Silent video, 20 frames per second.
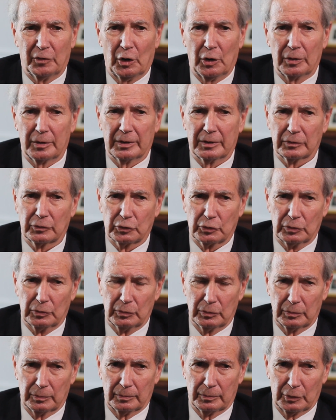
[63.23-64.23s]
voting to
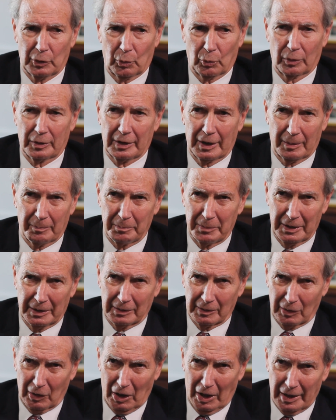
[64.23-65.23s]
knowing that
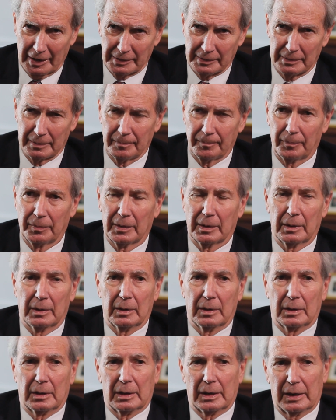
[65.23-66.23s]
bin Laden
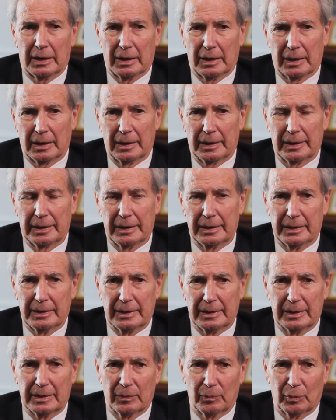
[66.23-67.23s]
uh,
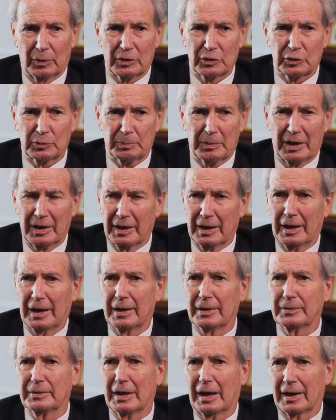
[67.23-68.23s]
was
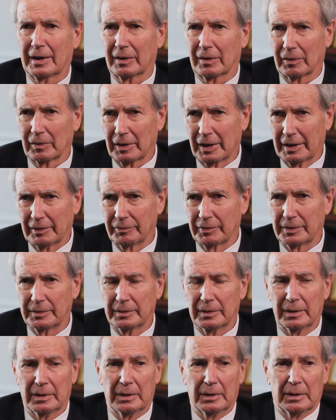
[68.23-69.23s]
behind 9 11.
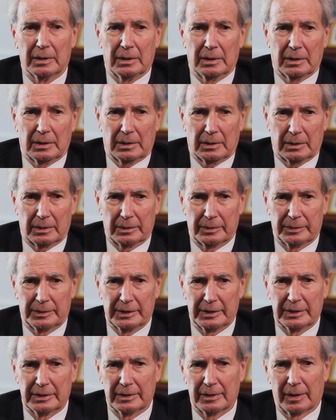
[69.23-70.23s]

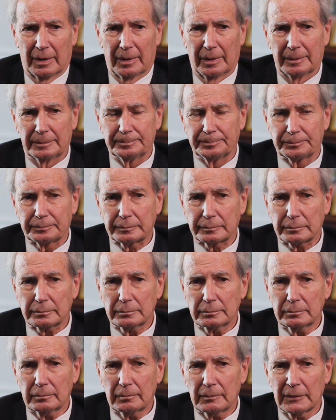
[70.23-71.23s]
The um,
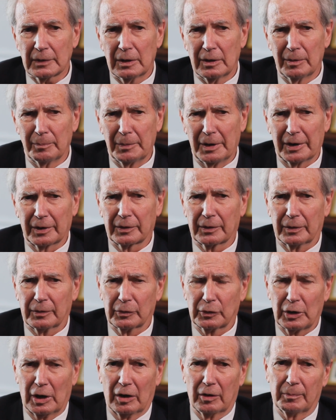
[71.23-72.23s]
American
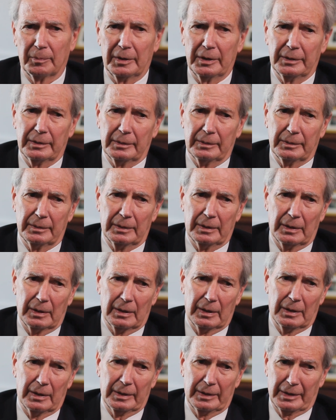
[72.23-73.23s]
government,
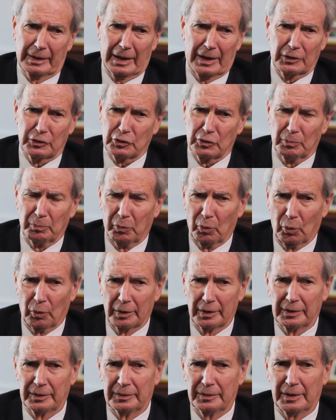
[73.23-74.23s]
uh, and I
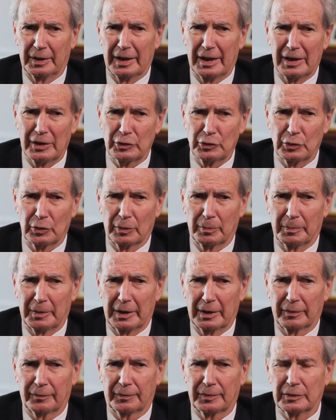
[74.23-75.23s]
supported the
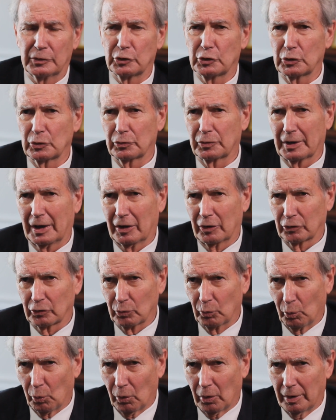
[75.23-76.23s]
AUMF in
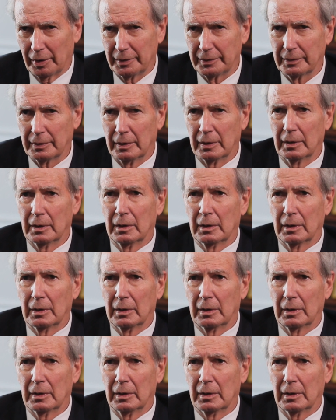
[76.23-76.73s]
2001,